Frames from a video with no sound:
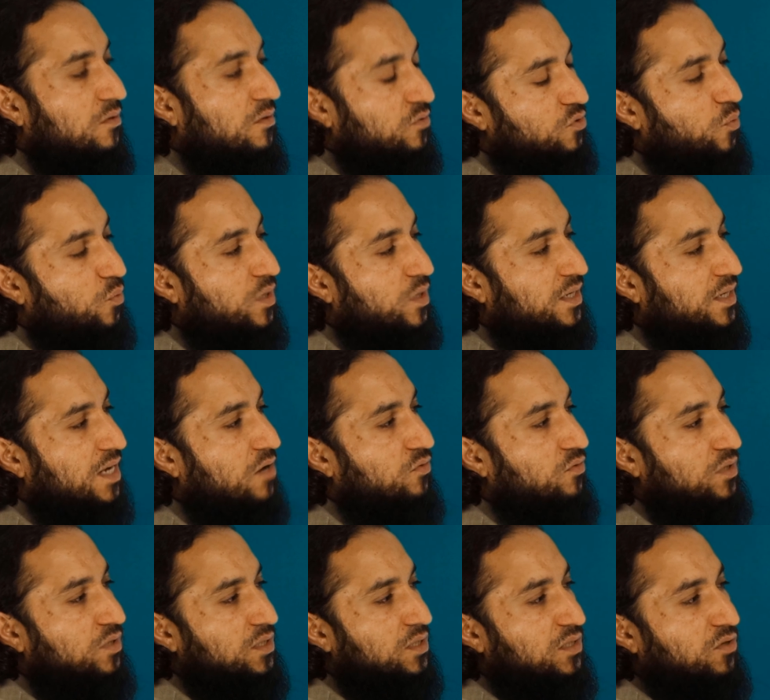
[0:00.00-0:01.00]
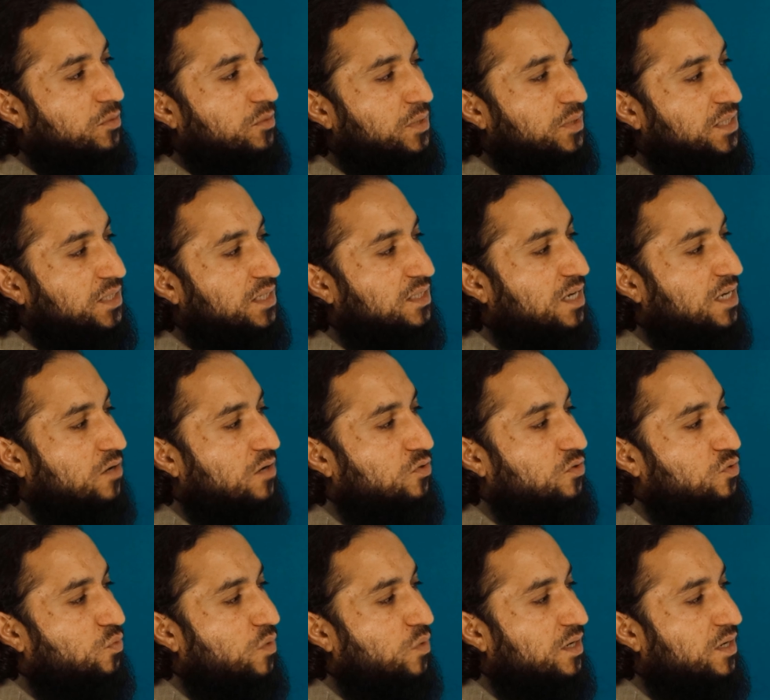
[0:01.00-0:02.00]
so 2. This is going to be 6
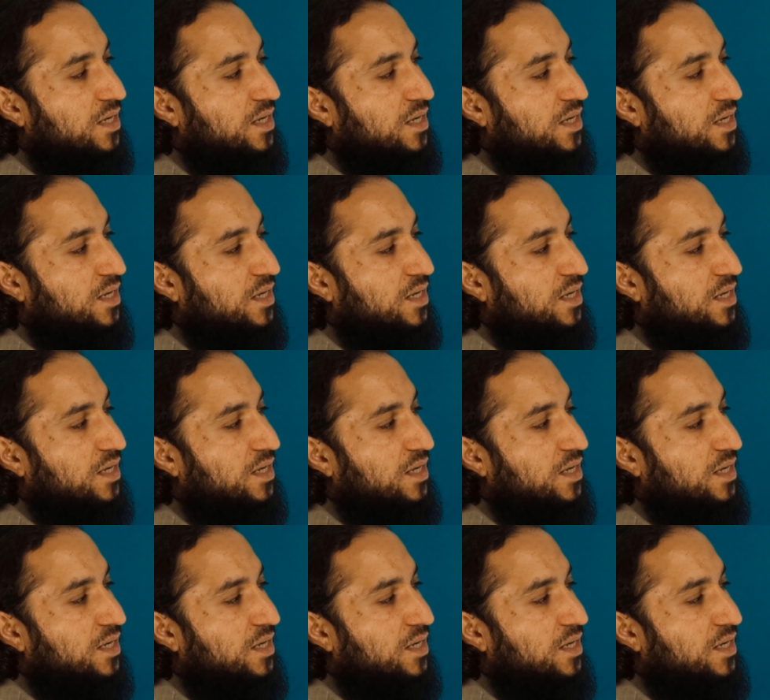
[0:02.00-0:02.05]
counts.